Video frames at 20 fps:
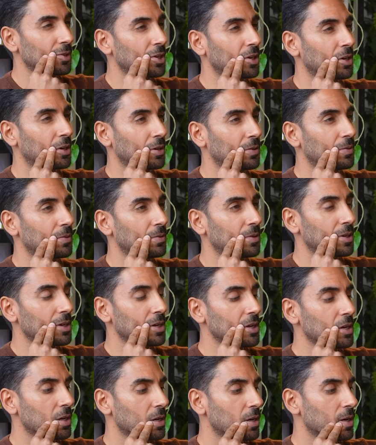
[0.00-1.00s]
Yeah.
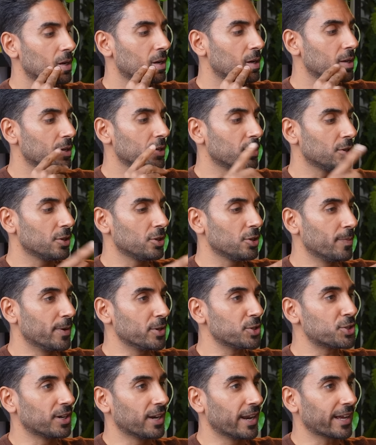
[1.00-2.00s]
You, you
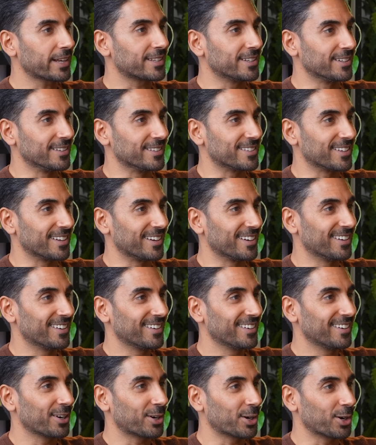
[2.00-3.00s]
mentioned lectins there.
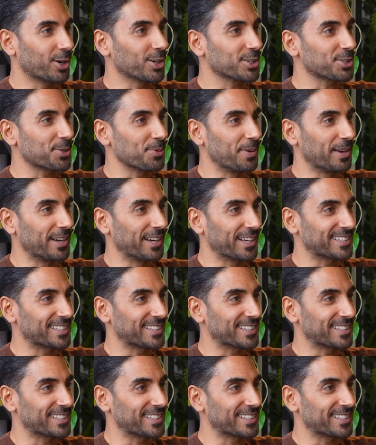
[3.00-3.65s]
I have got to ask you about